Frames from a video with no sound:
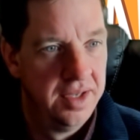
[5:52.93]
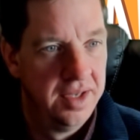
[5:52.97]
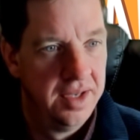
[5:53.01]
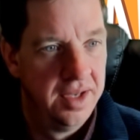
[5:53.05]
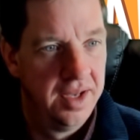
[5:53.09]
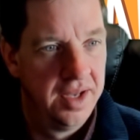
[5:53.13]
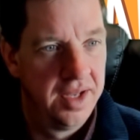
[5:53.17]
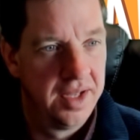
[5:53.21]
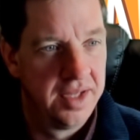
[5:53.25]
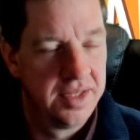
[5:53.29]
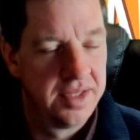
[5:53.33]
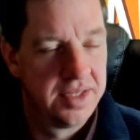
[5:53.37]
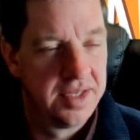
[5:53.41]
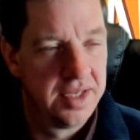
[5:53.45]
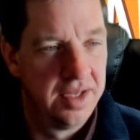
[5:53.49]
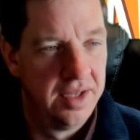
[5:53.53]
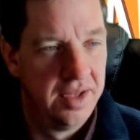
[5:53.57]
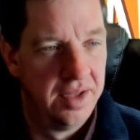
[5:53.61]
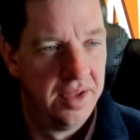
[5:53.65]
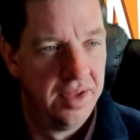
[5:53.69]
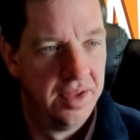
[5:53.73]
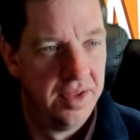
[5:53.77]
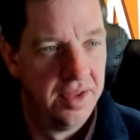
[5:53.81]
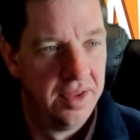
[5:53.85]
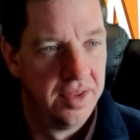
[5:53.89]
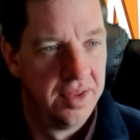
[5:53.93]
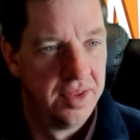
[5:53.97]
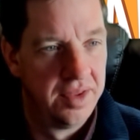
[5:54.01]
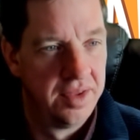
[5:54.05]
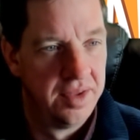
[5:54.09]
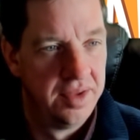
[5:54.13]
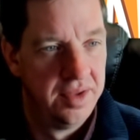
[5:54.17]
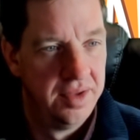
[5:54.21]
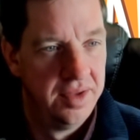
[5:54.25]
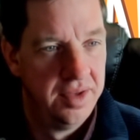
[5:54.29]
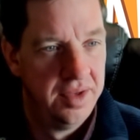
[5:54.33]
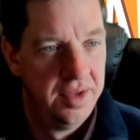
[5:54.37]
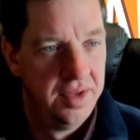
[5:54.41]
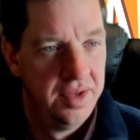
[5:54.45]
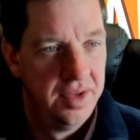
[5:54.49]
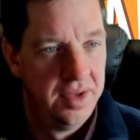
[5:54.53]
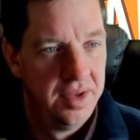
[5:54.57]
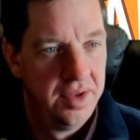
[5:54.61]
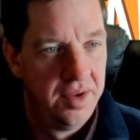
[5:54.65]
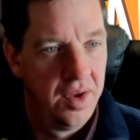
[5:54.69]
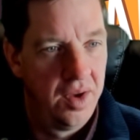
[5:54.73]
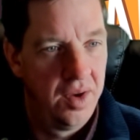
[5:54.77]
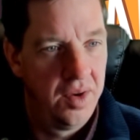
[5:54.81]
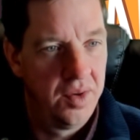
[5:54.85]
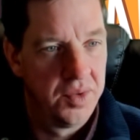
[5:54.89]
until
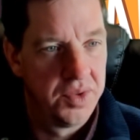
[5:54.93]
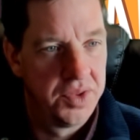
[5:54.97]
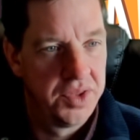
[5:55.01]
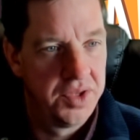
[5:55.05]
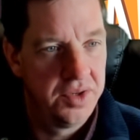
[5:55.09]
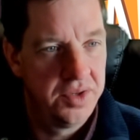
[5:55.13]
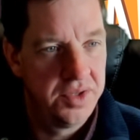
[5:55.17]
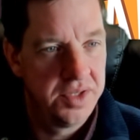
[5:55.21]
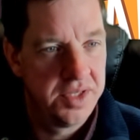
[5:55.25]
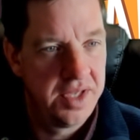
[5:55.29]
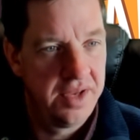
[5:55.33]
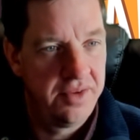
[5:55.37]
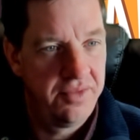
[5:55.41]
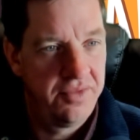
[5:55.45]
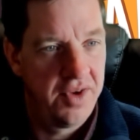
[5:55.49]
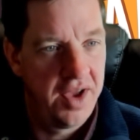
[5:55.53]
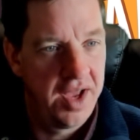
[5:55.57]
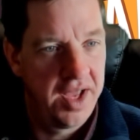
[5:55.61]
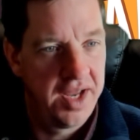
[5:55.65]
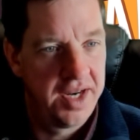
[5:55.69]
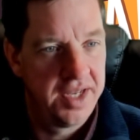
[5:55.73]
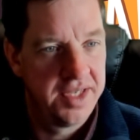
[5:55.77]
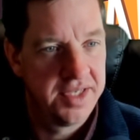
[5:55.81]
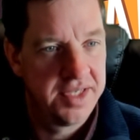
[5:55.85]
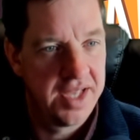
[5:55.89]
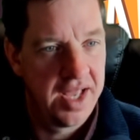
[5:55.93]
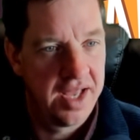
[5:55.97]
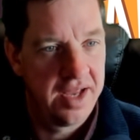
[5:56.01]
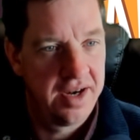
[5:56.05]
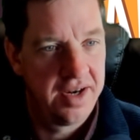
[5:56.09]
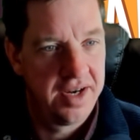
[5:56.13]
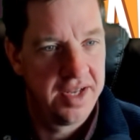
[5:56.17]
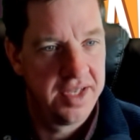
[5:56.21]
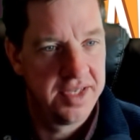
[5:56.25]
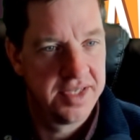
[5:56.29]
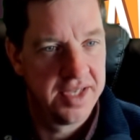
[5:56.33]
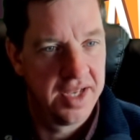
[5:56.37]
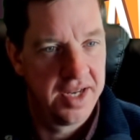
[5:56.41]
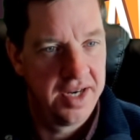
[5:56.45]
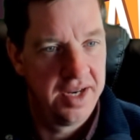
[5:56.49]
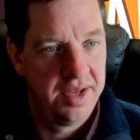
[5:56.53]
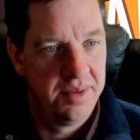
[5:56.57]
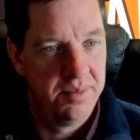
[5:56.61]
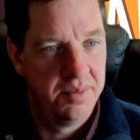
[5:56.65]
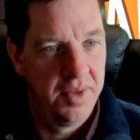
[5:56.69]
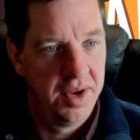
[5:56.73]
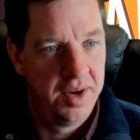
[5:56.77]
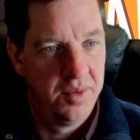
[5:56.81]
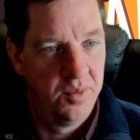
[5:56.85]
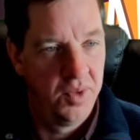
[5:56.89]
Thursday, Friday, Saturday, Sunday,
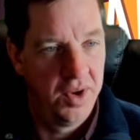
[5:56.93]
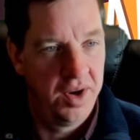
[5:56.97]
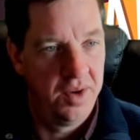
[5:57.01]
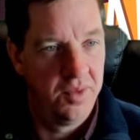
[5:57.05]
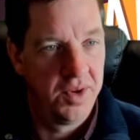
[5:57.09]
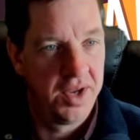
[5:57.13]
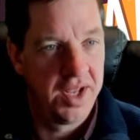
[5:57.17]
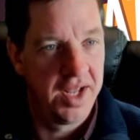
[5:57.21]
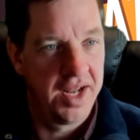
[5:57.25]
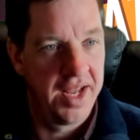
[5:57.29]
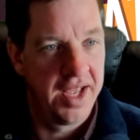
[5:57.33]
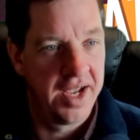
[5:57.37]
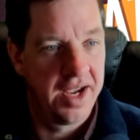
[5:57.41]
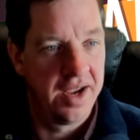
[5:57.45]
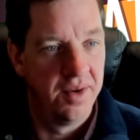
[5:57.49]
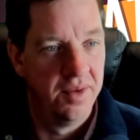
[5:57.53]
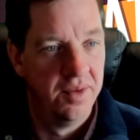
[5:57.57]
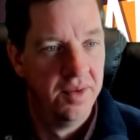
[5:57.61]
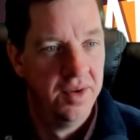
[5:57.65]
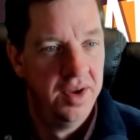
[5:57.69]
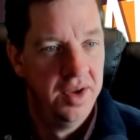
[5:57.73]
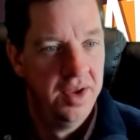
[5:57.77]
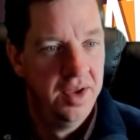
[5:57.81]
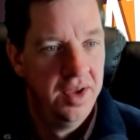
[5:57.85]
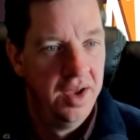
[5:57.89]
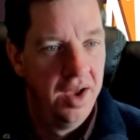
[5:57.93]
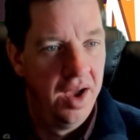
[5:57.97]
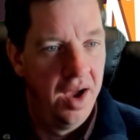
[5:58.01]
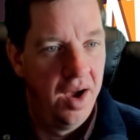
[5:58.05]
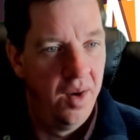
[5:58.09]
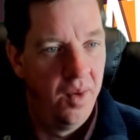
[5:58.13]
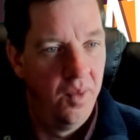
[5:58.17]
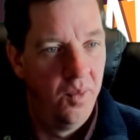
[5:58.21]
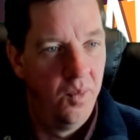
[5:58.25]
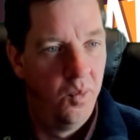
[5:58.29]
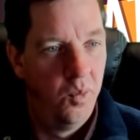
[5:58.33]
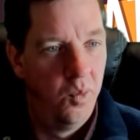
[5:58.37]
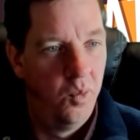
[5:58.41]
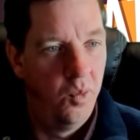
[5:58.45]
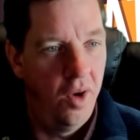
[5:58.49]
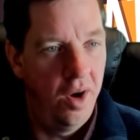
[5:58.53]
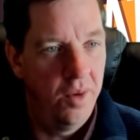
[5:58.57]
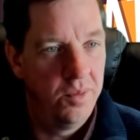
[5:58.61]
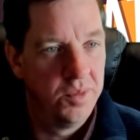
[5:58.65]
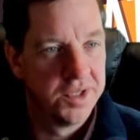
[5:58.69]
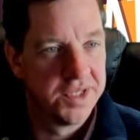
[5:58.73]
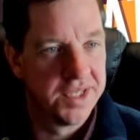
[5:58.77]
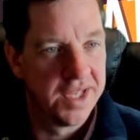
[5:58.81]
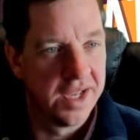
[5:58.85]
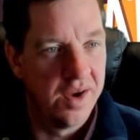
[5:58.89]
Monday. What? We're getting like a
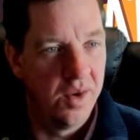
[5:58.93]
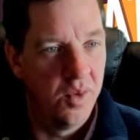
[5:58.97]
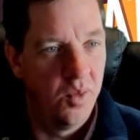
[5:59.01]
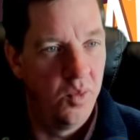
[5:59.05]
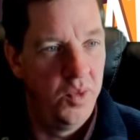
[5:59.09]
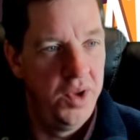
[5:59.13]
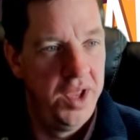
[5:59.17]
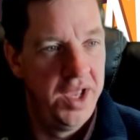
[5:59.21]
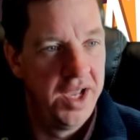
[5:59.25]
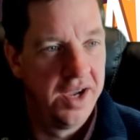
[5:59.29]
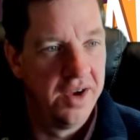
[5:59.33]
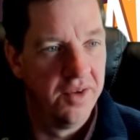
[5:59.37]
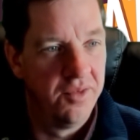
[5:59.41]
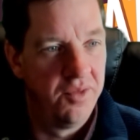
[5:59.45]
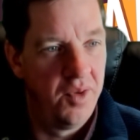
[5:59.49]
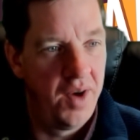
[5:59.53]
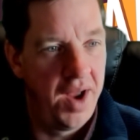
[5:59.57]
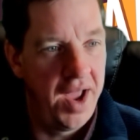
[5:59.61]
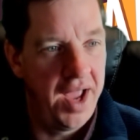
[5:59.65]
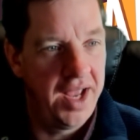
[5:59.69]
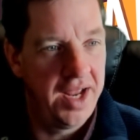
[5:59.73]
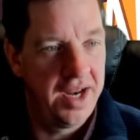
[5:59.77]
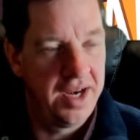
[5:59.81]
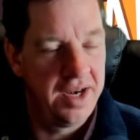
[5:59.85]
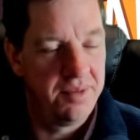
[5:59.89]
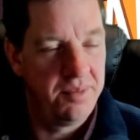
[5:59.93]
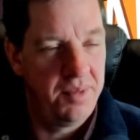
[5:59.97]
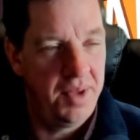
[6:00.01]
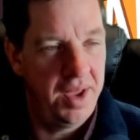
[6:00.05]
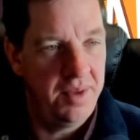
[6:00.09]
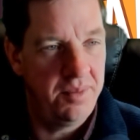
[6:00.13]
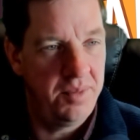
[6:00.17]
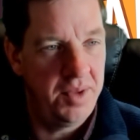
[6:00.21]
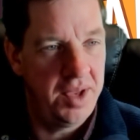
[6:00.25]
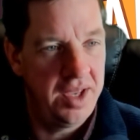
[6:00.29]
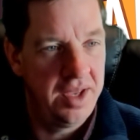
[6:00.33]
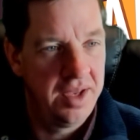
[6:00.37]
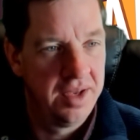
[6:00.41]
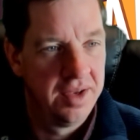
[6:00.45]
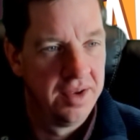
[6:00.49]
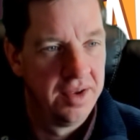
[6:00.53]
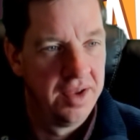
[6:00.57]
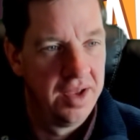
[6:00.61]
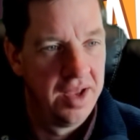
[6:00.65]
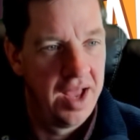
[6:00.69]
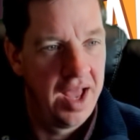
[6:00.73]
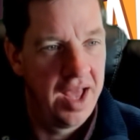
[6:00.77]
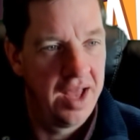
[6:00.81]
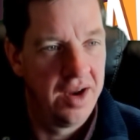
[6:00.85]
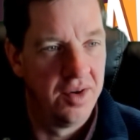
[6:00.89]
almost like a week of rain, maybe?
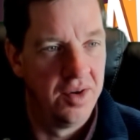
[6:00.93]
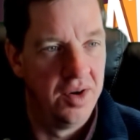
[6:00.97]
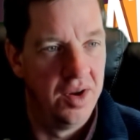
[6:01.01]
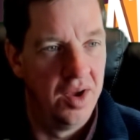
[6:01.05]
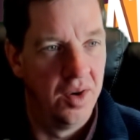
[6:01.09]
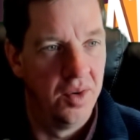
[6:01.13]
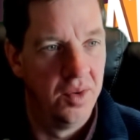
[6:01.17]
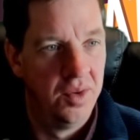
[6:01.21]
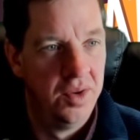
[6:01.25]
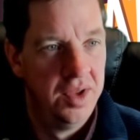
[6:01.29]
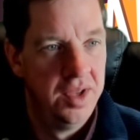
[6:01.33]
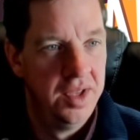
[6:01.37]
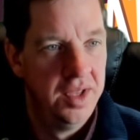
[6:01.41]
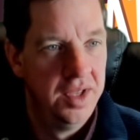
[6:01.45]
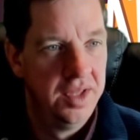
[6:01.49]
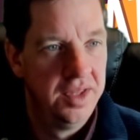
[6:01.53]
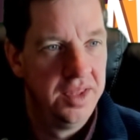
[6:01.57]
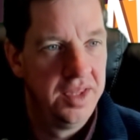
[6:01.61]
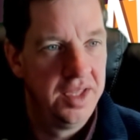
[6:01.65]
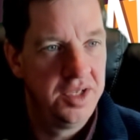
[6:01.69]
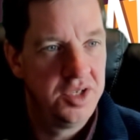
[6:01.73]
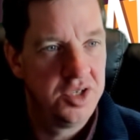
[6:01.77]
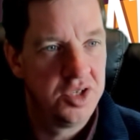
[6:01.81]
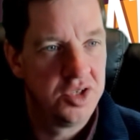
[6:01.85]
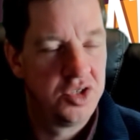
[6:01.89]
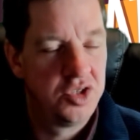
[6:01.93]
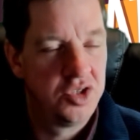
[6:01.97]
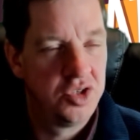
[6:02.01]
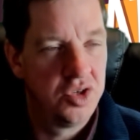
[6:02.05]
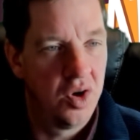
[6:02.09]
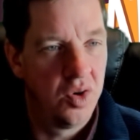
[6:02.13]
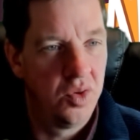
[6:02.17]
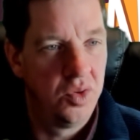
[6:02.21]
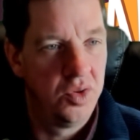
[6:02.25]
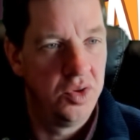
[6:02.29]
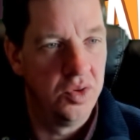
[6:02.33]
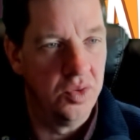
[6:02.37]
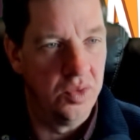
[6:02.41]
I don't know. They just show you